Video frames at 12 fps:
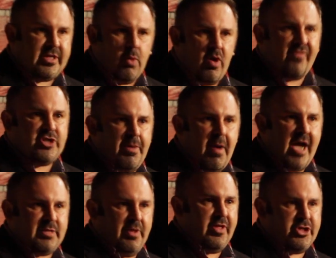Like whatever she
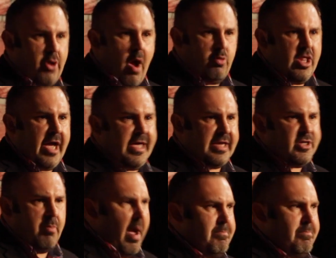buys me this year, I will not get till my